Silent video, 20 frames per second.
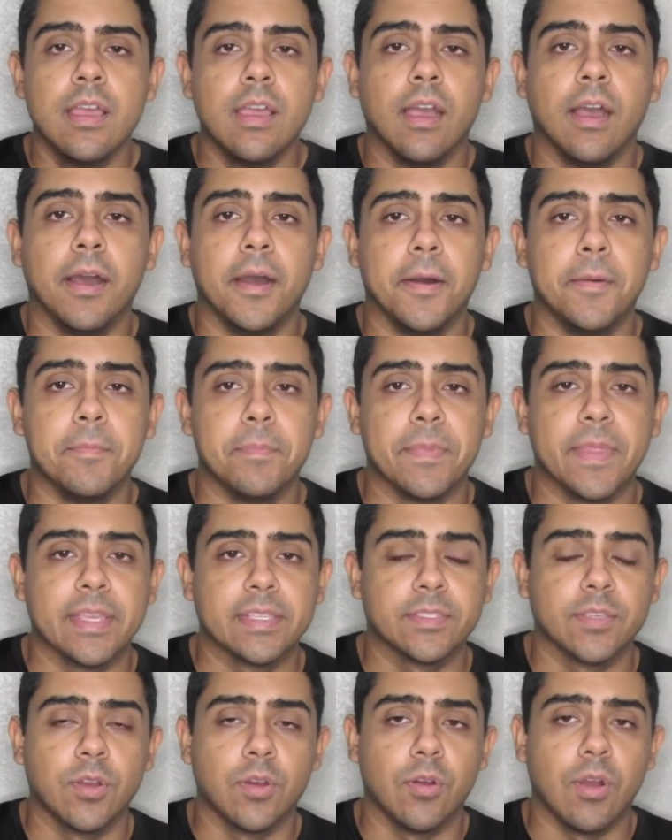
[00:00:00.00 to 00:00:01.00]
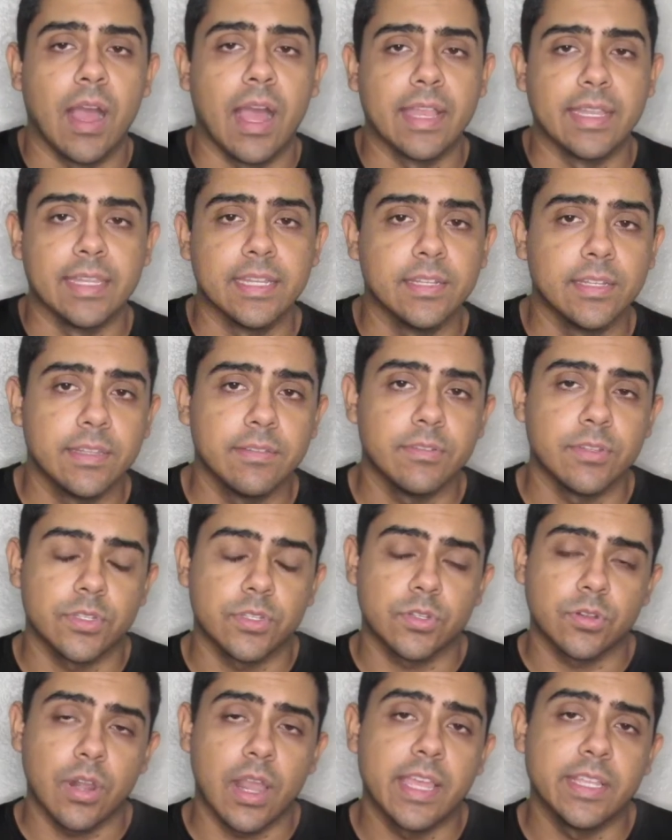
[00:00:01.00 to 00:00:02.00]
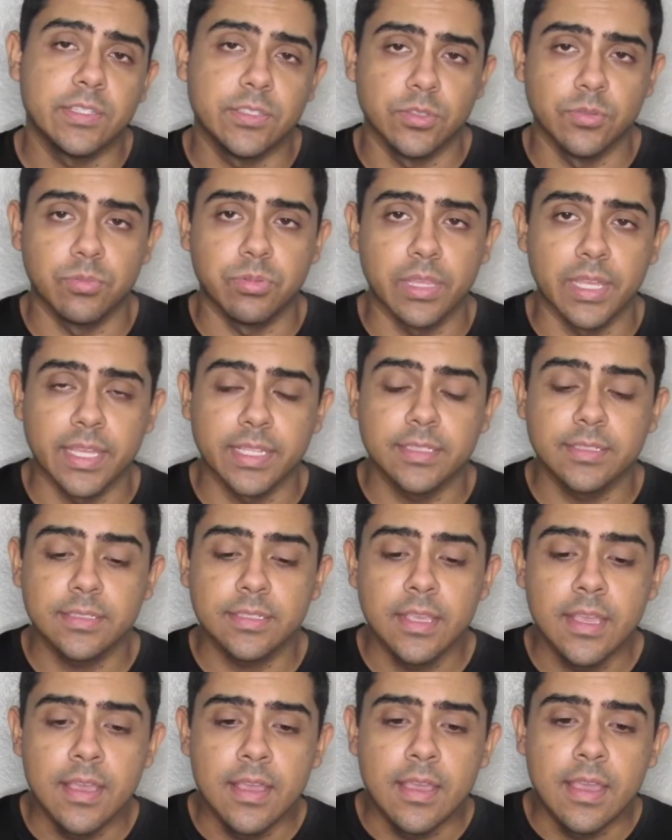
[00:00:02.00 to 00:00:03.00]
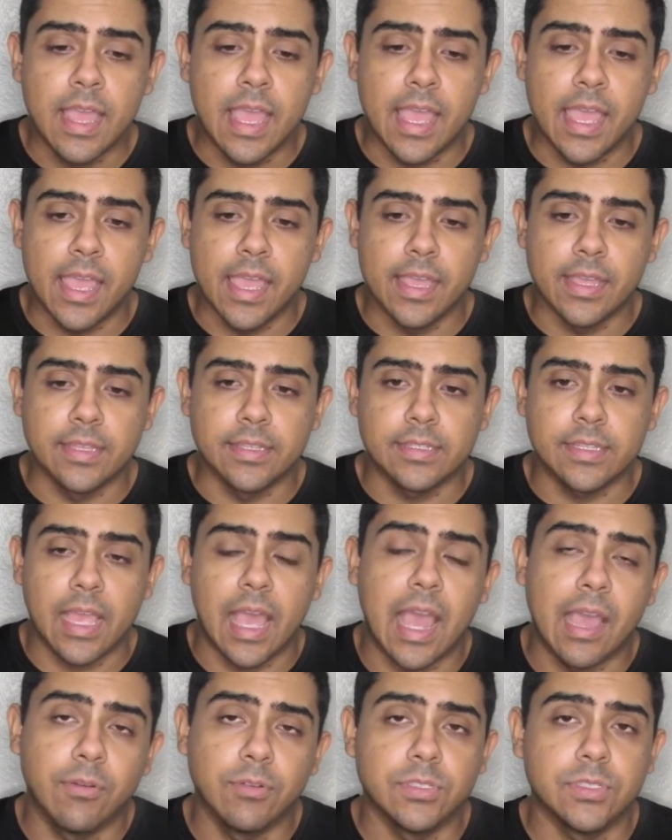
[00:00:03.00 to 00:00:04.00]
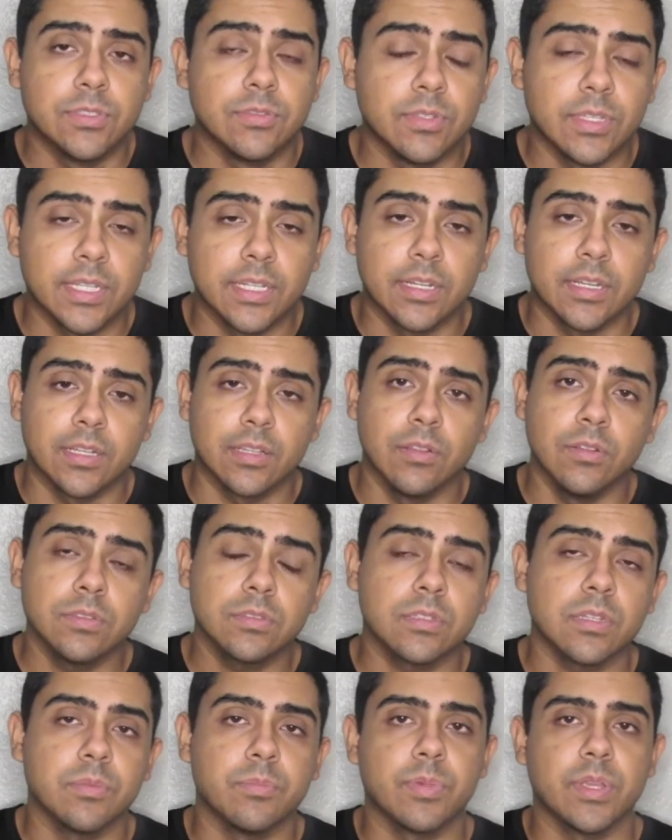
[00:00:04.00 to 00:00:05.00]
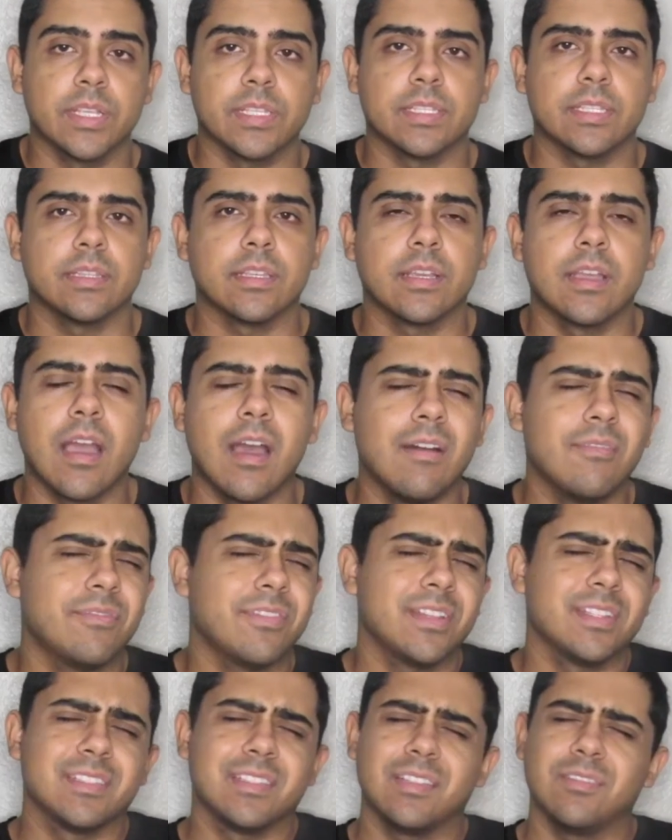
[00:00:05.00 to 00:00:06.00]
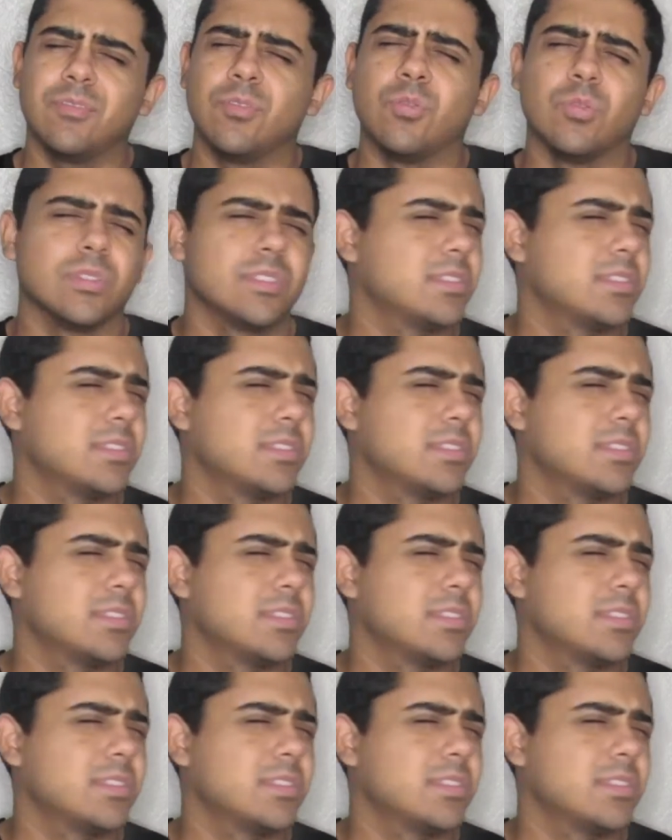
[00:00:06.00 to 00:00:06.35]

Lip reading: And so I didn't even try 2 plates, and I was doing a close grip bench, and the confidence level was